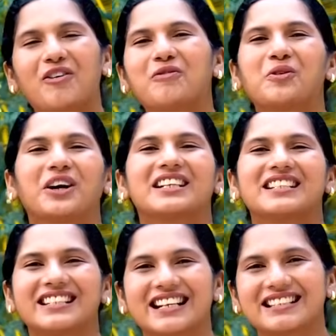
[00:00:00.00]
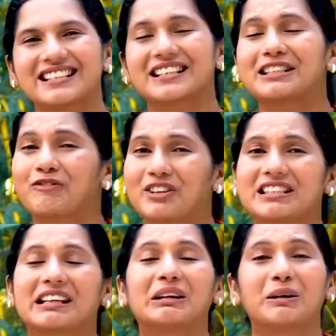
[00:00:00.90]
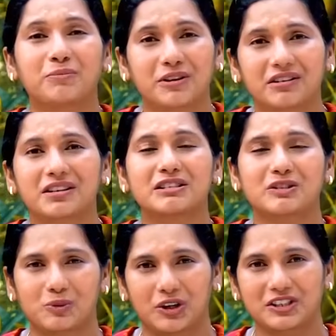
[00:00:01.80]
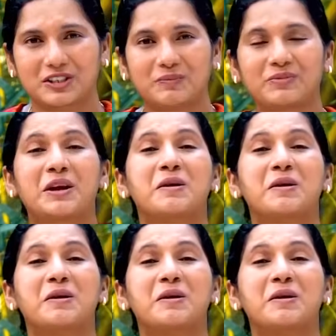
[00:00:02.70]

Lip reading: of what Jesus's physical appearance was.